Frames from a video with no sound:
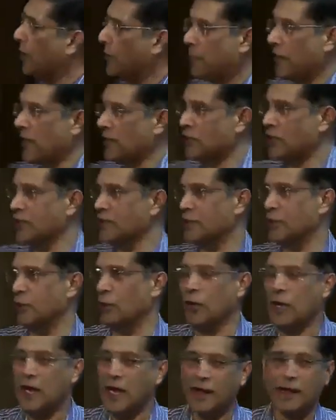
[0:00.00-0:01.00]
lobby pressures,
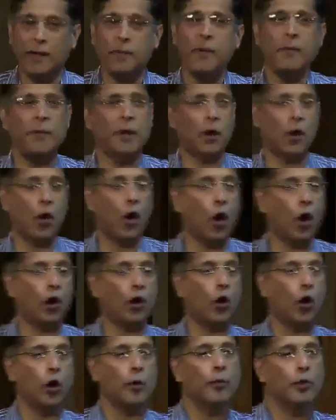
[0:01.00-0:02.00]
you know, remember
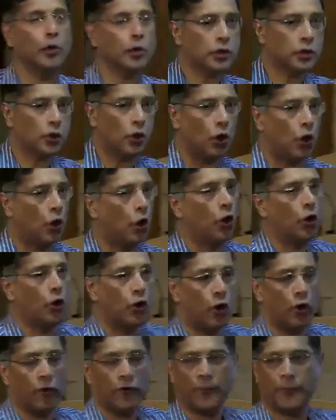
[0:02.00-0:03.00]
all, almost
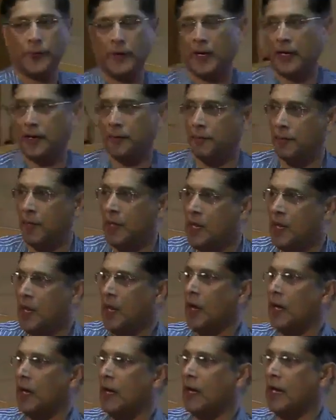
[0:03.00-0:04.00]
all of, uh,
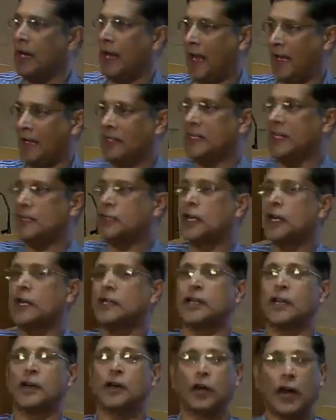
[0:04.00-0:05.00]
it's, it's,
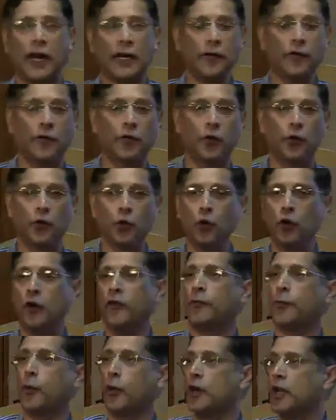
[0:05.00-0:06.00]
a, it's a kind of
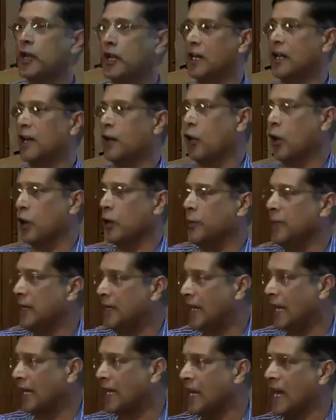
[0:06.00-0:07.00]
rule of political
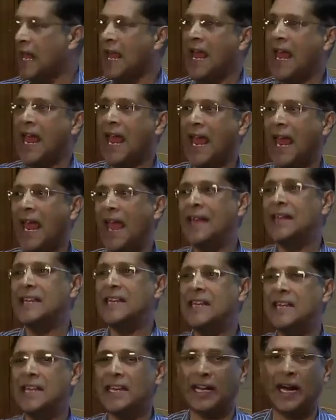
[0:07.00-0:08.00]
economy that
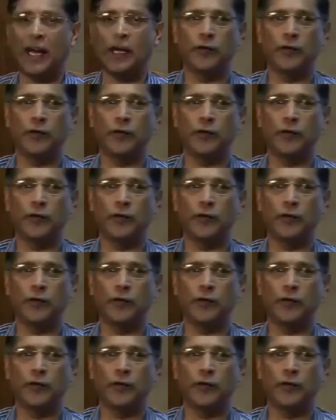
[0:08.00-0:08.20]
any